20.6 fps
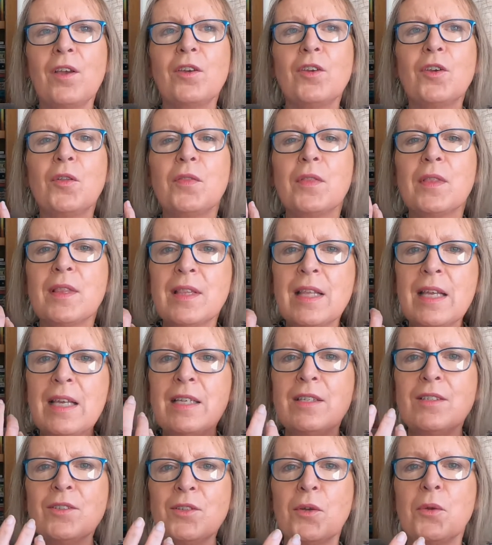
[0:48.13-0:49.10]
You know,
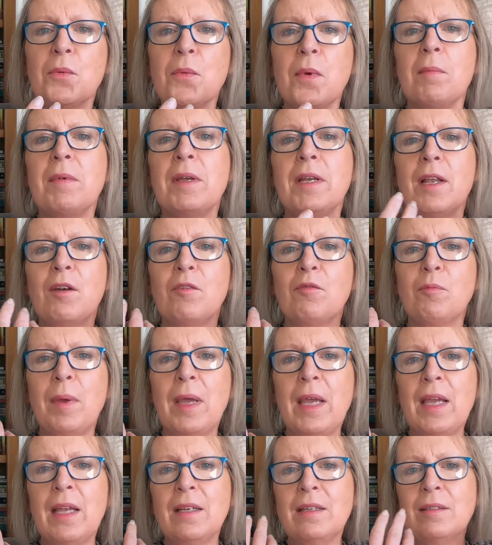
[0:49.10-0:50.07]
these two women have
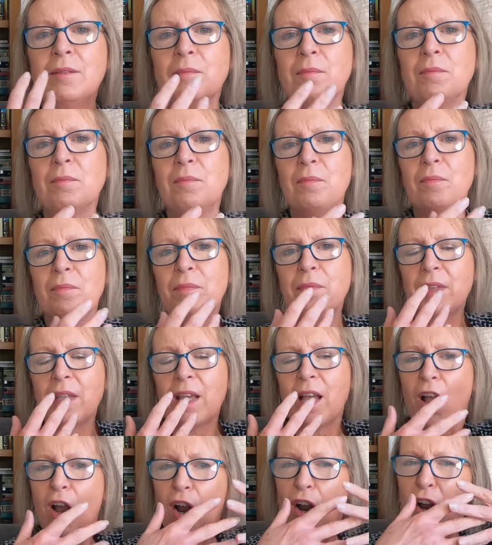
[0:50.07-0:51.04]
been
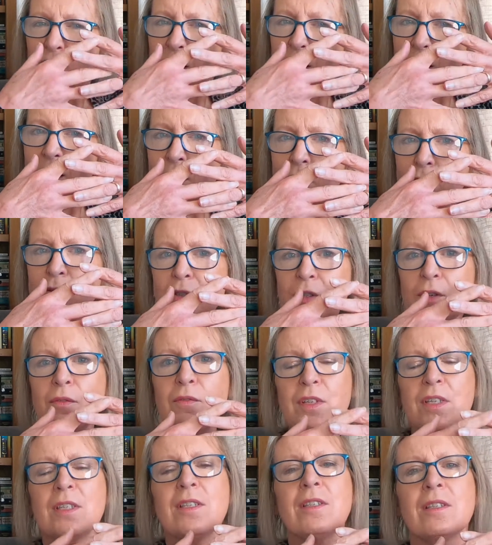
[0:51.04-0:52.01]
close
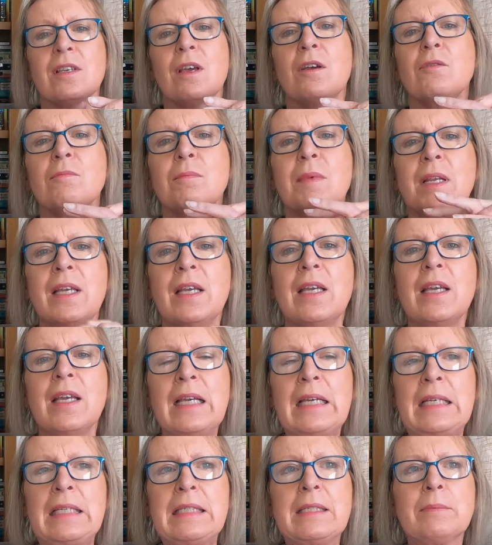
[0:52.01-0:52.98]
for so many
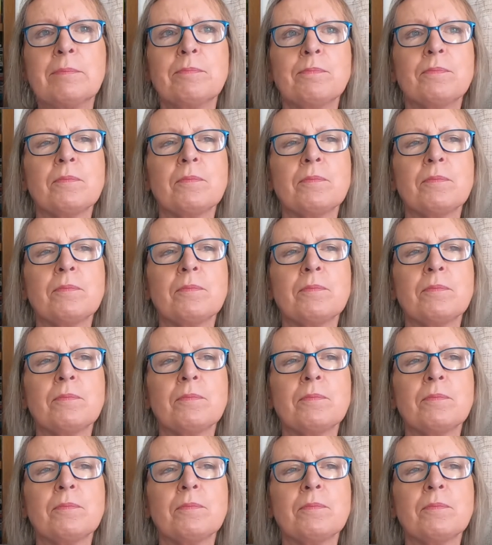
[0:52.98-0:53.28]
years.